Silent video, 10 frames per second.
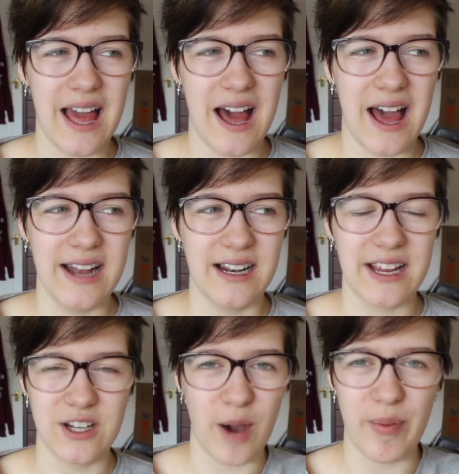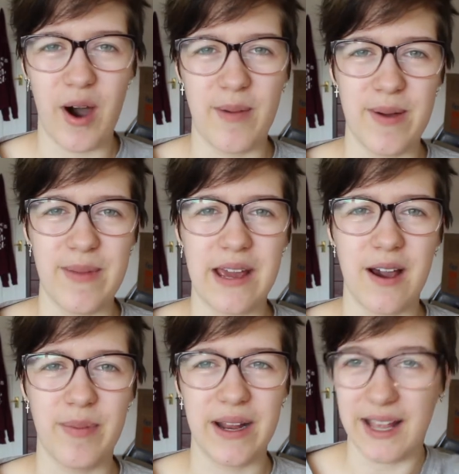and like not put on my
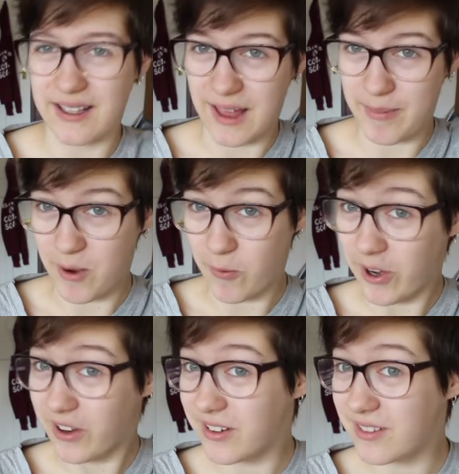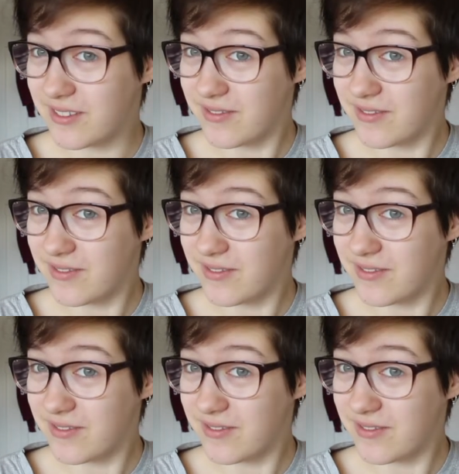makeup and like let my weird